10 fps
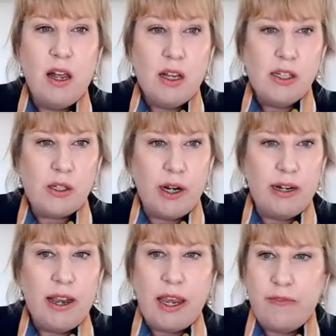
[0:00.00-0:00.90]
So
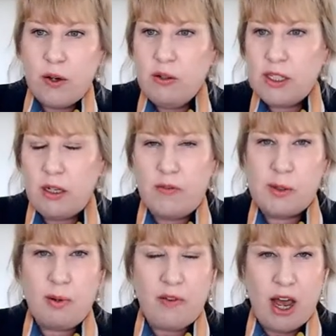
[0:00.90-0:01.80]
if you're a service
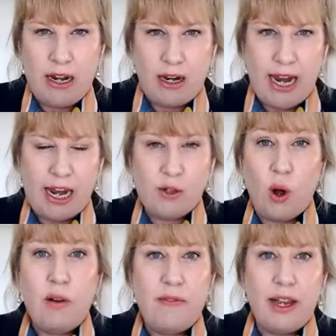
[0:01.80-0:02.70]
provider and
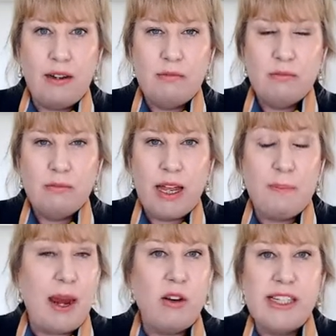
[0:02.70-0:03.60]
offer a
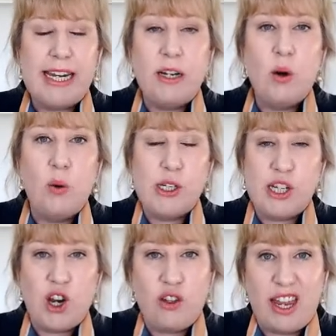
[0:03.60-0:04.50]
parenting course
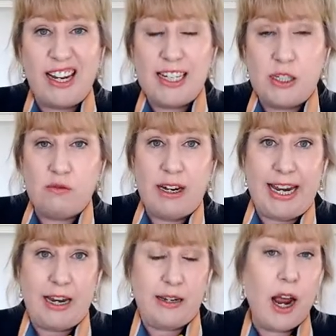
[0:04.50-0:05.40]
that you think is
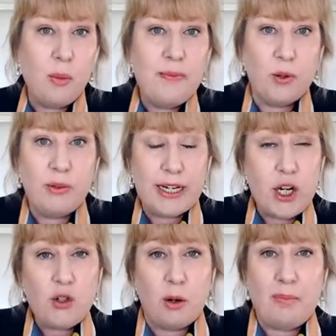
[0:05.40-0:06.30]
really helpful, can you
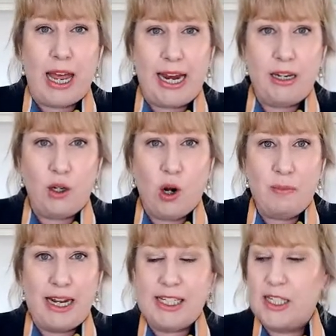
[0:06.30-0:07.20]
drop that in the
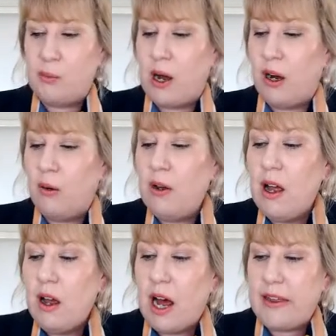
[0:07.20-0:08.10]
comments as well?
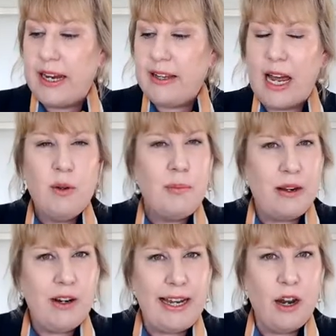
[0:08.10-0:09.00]
I think that would be
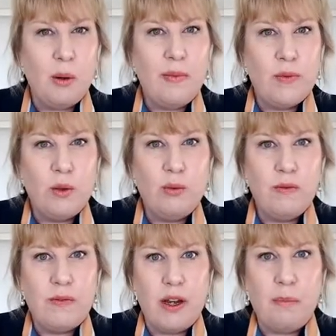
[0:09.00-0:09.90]
really helpful
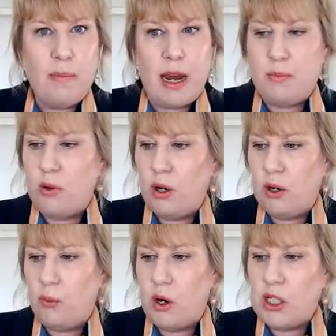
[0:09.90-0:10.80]
for people who are
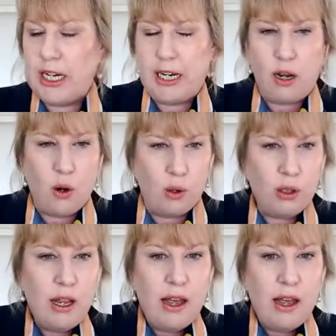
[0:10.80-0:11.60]
watching along.